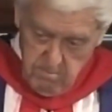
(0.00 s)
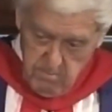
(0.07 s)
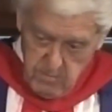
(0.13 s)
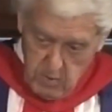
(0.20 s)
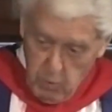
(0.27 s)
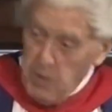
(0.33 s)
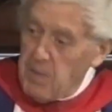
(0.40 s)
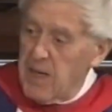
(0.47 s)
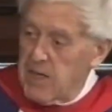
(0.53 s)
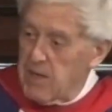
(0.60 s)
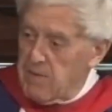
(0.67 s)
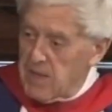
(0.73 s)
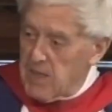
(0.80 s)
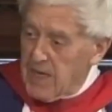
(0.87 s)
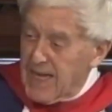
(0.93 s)
We might
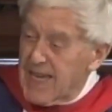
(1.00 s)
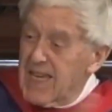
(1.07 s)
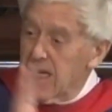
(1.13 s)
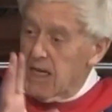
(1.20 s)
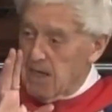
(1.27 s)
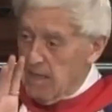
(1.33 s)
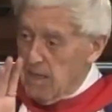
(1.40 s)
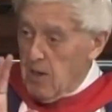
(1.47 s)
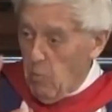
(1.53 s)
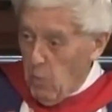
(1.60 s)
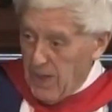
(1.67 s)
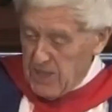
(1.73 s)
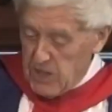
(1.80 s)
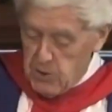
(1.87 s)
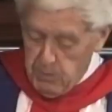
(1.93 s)
only hear
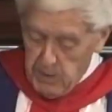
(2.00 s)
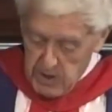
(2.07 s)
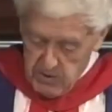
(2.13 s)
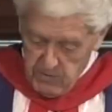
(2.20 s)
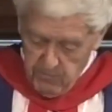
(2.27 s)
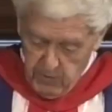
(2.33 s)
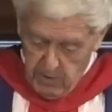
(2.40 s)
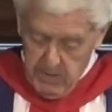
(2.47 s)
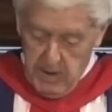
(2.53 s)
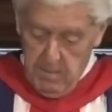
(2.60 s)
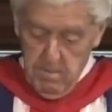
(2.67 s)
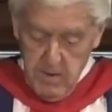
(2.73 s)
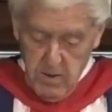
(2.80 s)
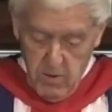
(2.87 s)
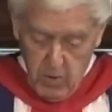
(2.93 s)
one speech from him
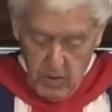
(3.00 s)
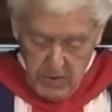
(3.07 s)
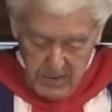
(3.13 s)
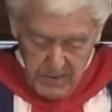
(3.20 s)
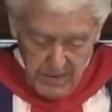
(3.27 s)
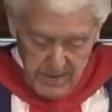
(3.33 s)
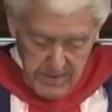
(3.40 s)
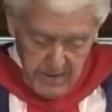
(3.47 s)
or her,